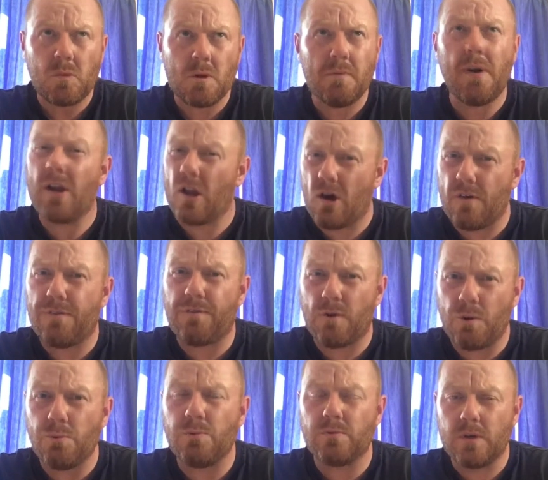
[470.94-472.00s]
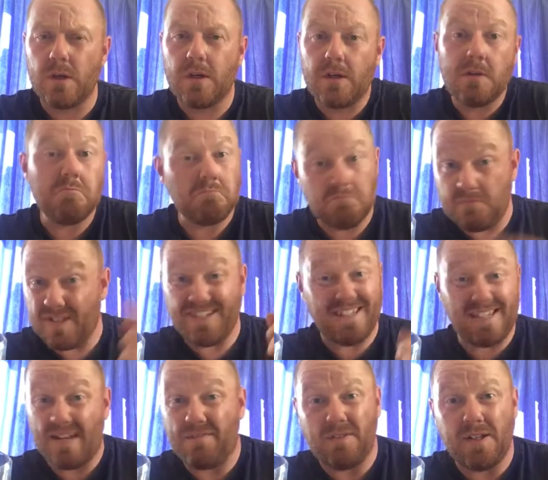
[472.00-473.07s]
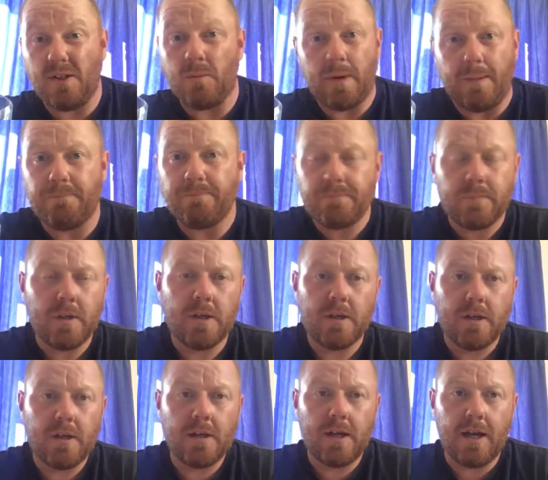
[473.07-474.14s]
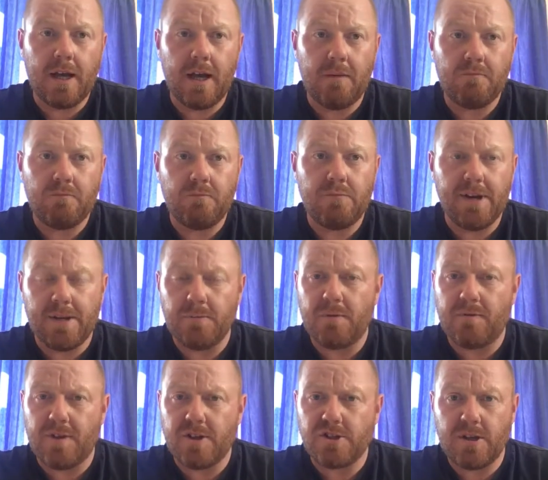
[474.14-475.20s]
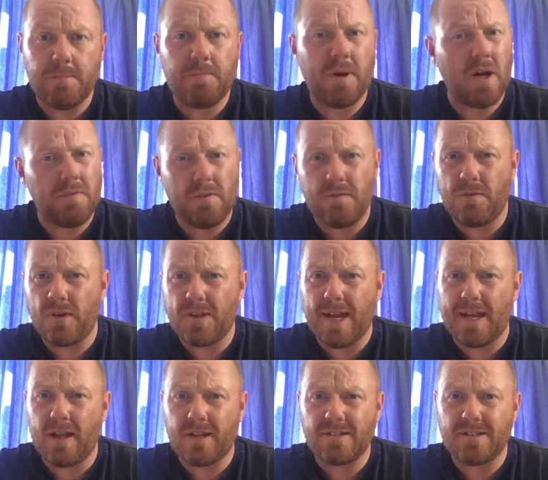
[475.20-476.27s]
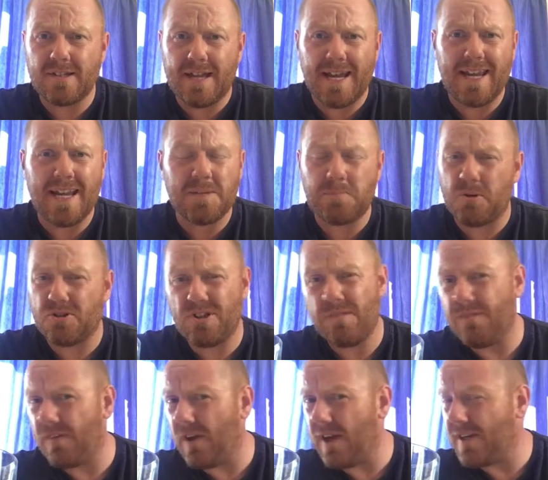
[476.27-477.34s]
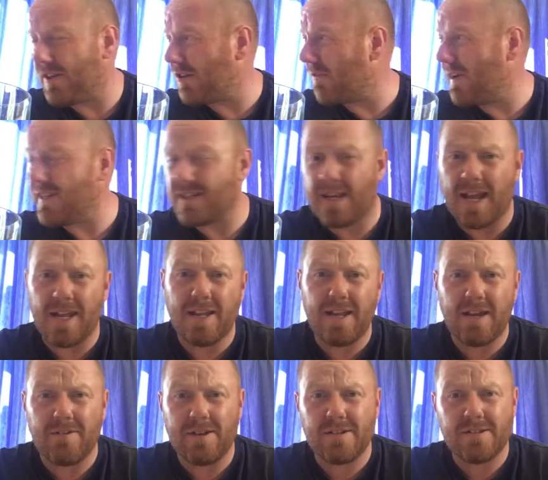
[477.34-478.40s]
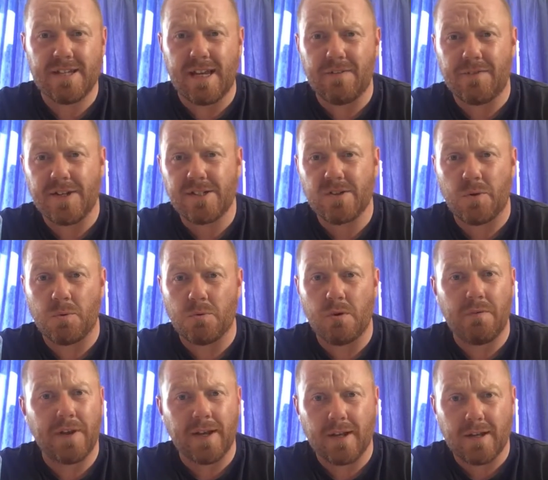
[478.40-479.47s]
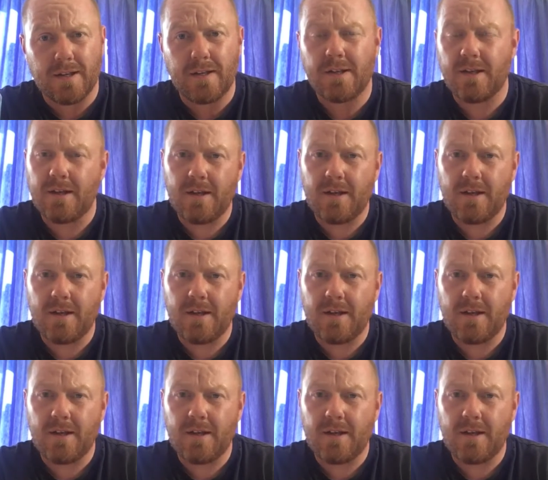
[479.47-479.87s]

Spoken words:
with a lot of fruit, this is definitely the one. Really refreshing, perfect for a day like today. It's pushing 30 degrees again here in the southeast corner of England.